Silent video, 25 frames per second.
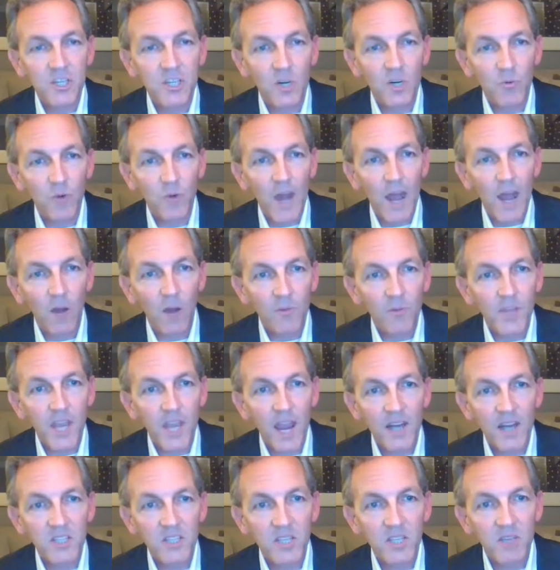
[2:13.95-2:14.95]
around the
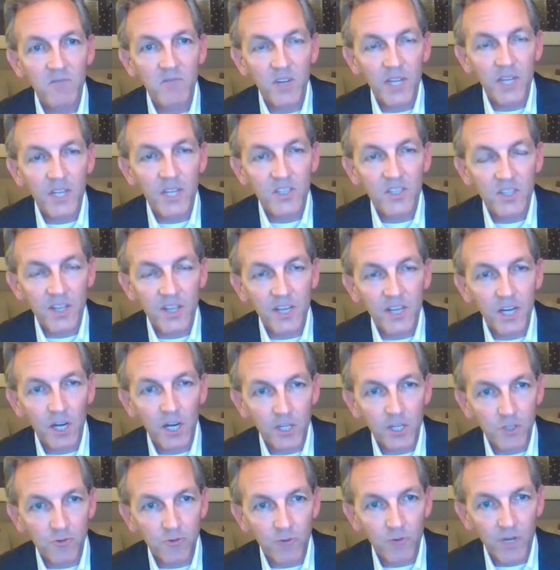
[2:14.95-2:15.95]
activities in the
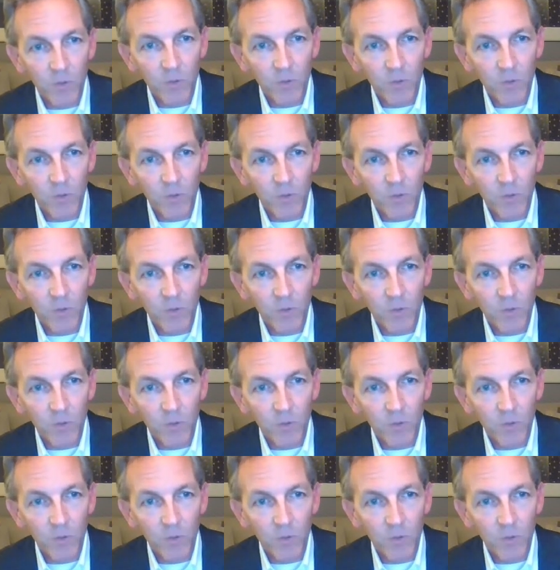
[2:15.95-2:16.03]
country,